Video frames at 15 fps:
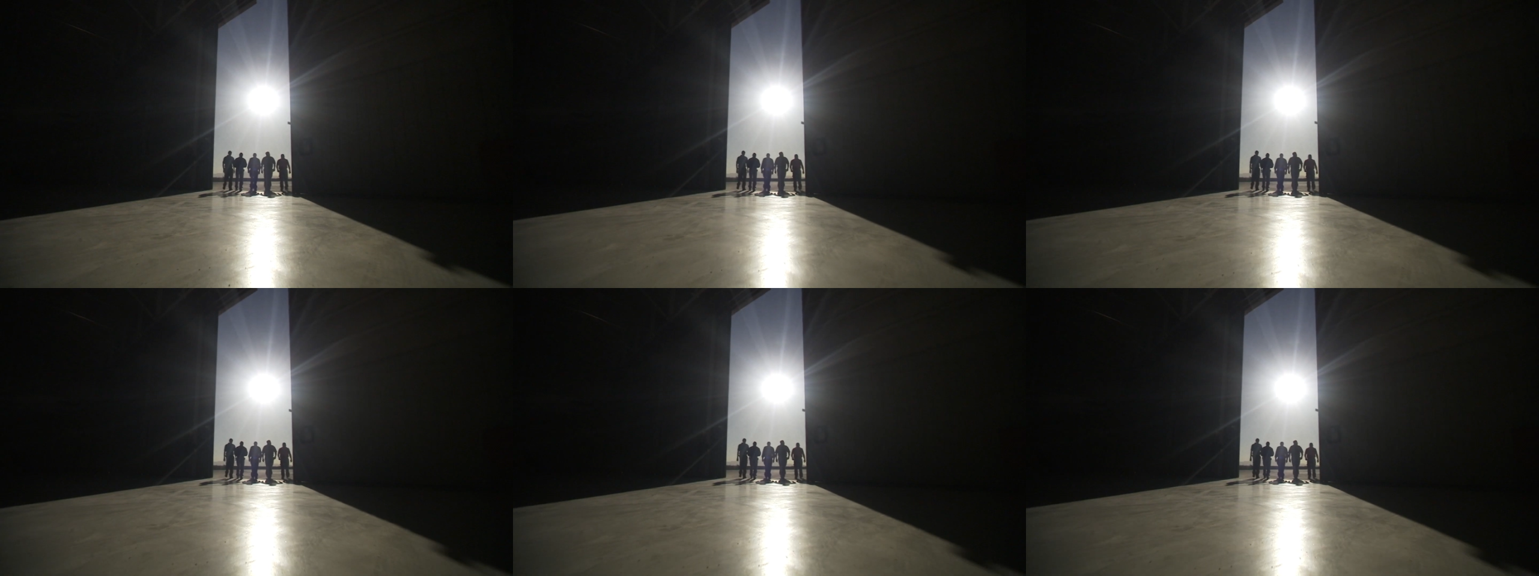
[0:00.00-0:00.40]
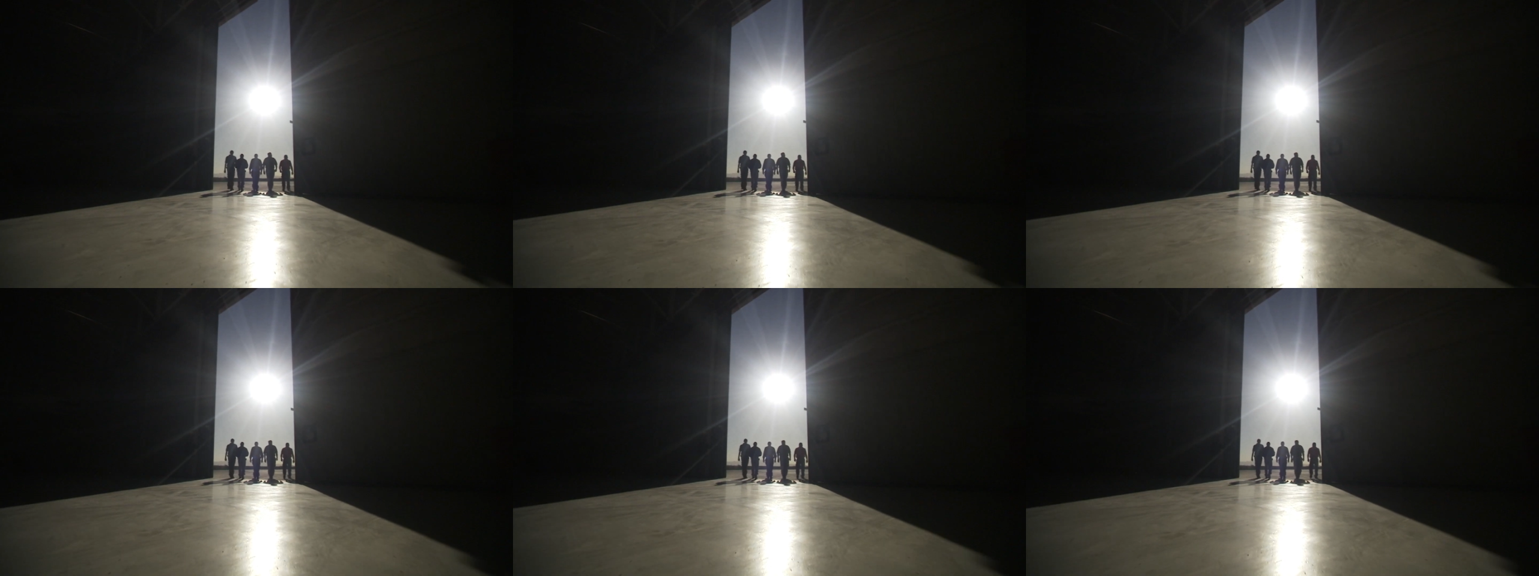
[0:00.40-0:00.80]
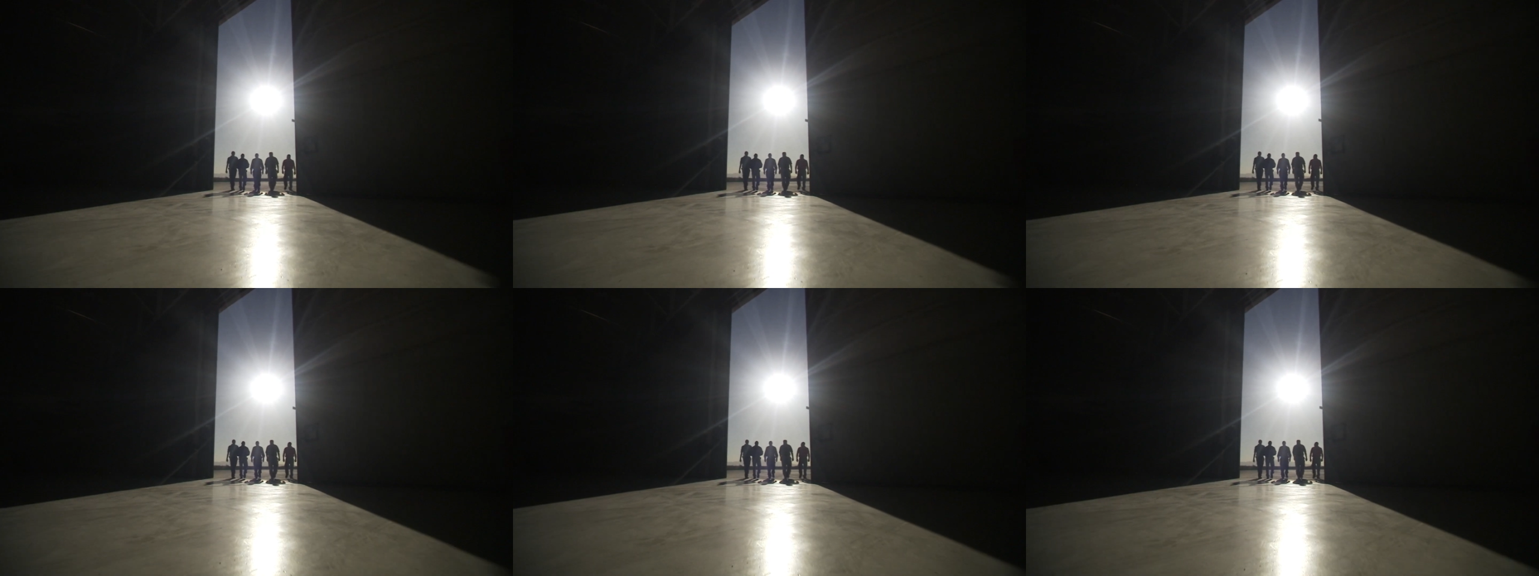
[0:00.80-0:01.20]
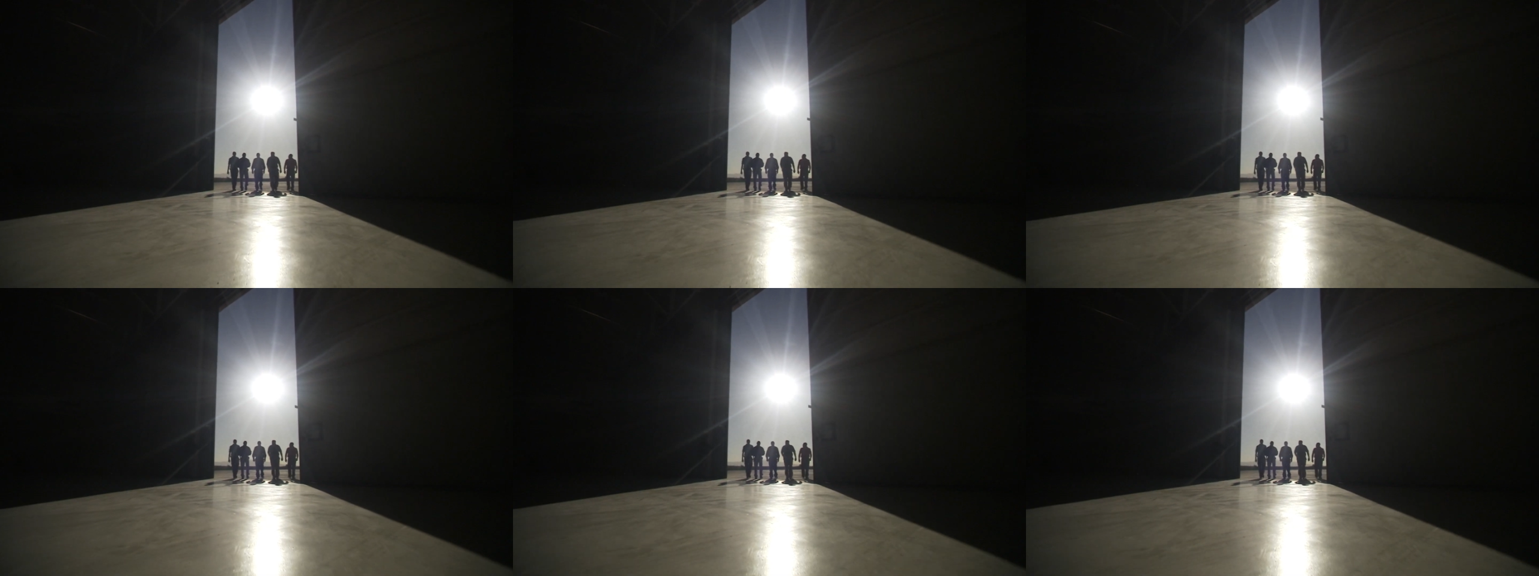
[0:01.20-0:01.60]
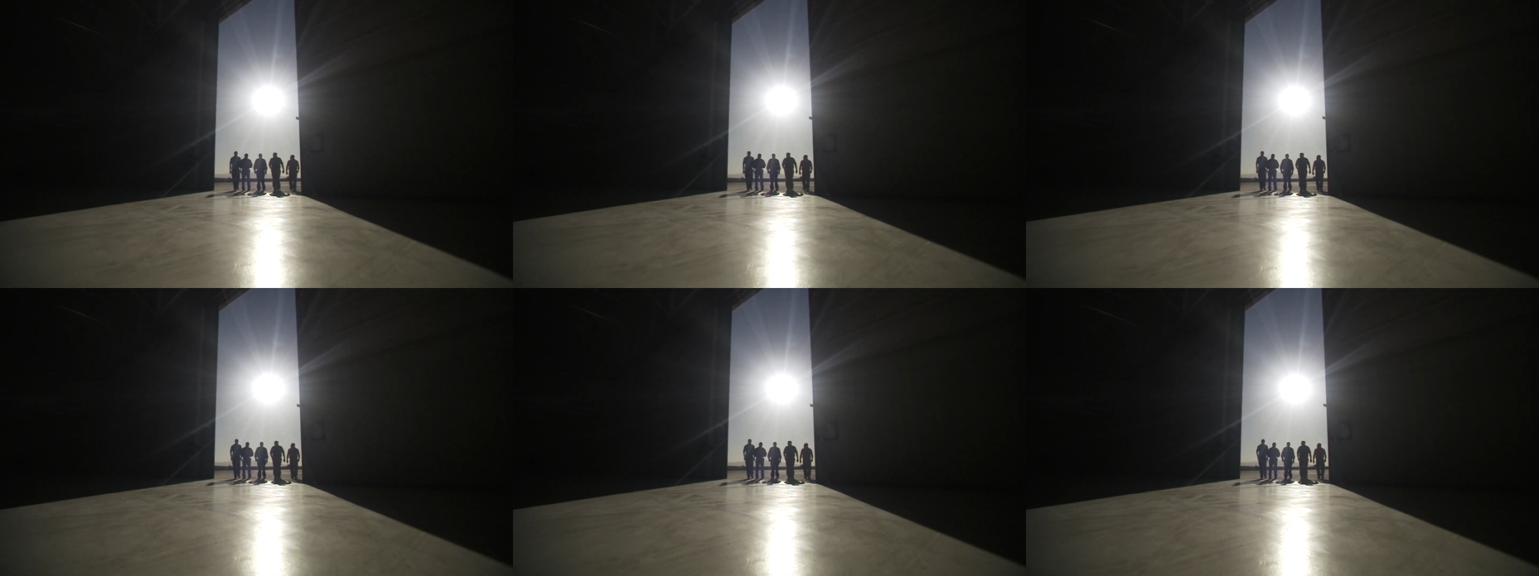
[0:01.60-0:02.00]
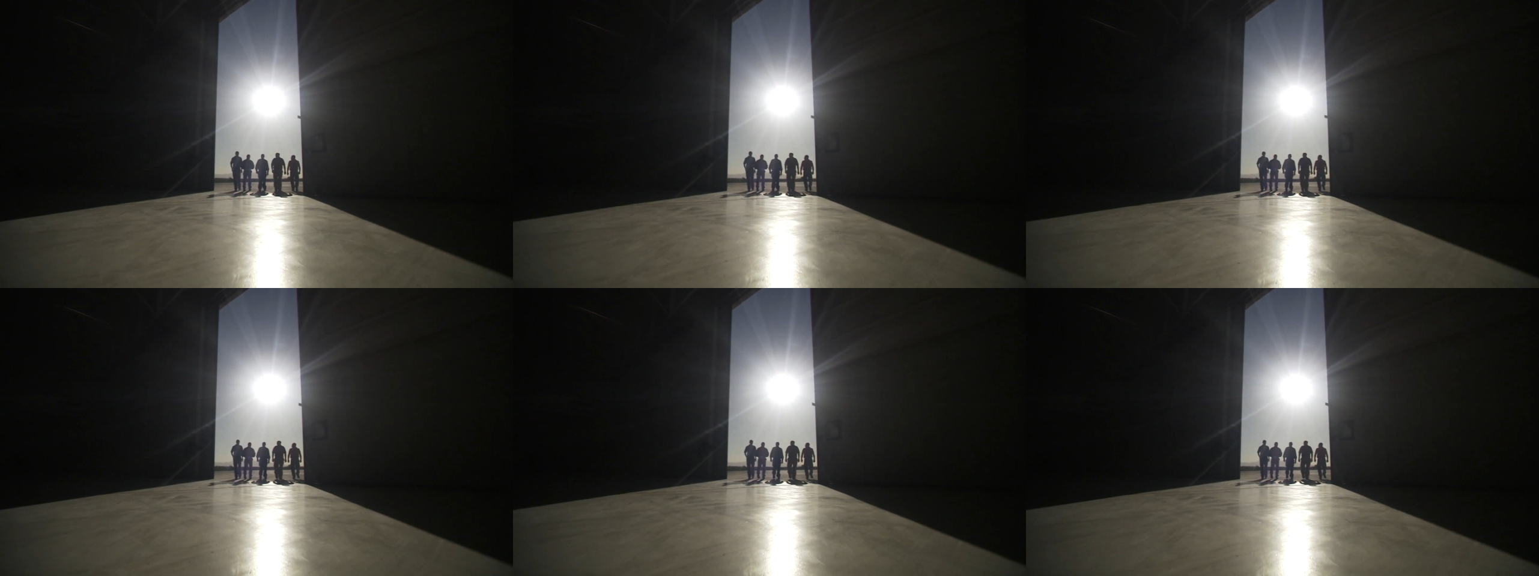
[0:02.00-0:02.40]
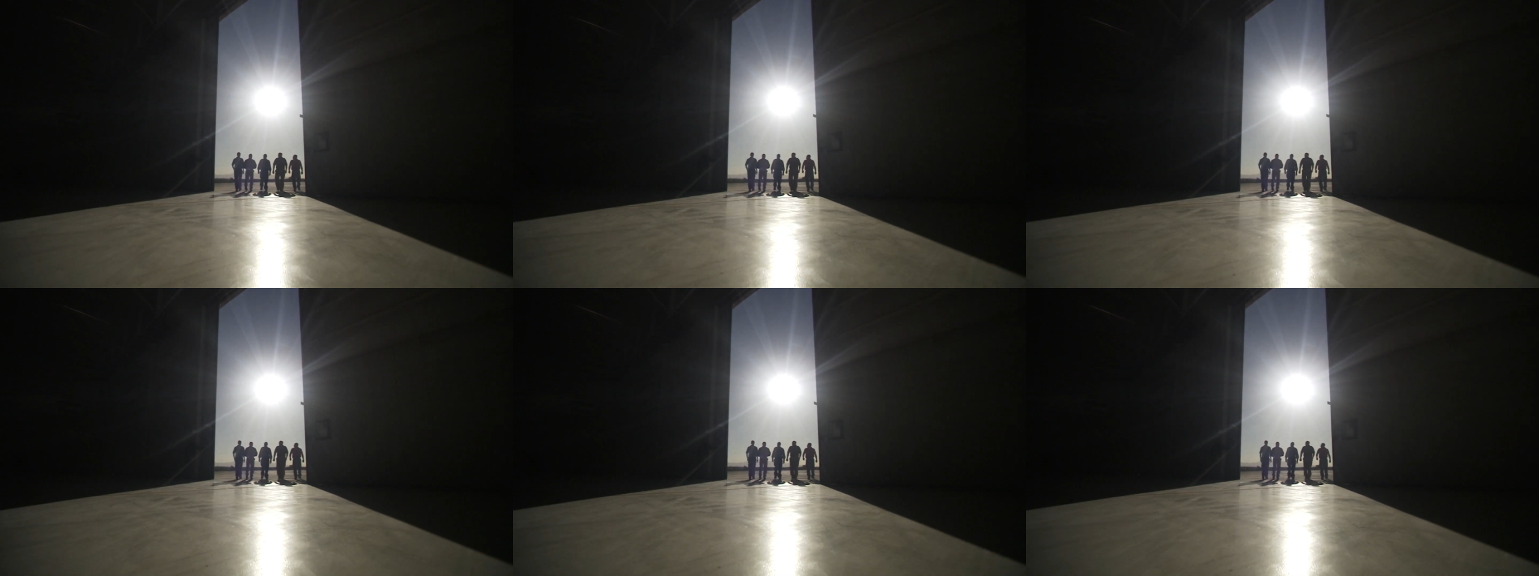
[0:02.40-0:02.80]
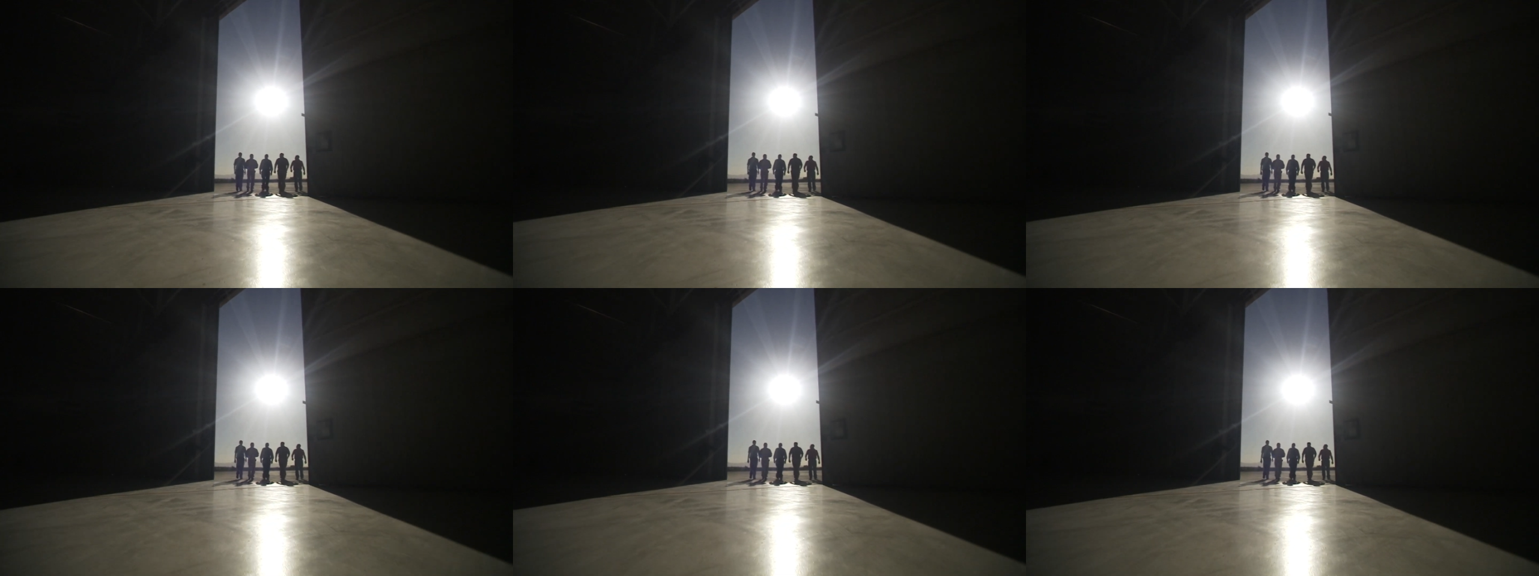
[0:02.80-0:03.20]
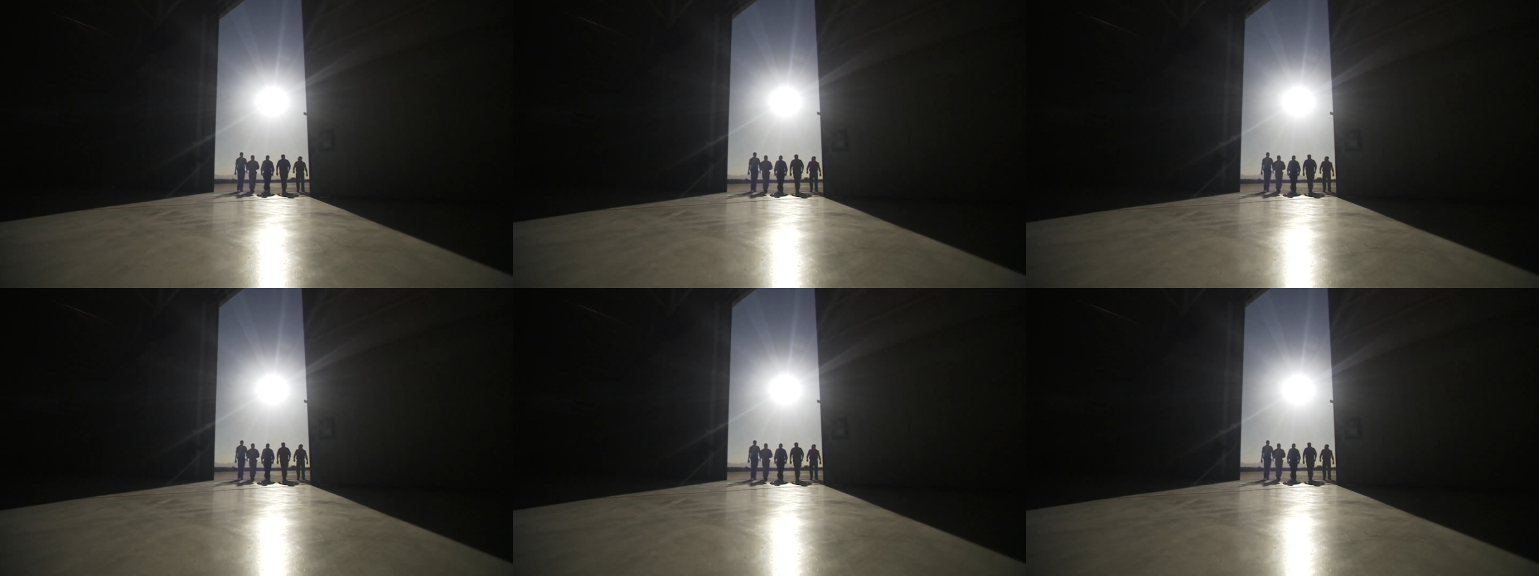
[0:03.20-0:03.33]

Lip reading: Nobody's mouth can be seen.